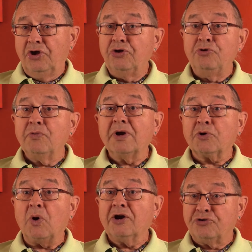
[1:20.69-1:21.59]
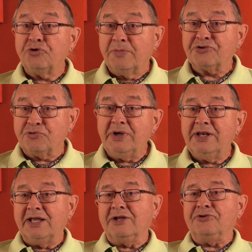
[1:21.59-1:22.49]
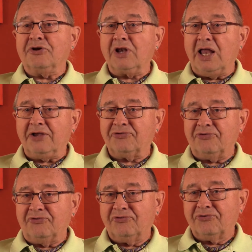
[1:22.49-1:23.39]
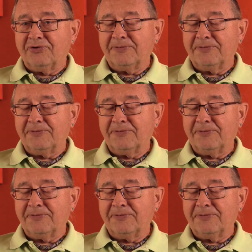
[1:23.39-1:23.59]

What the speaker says: you require too much reading in your classes.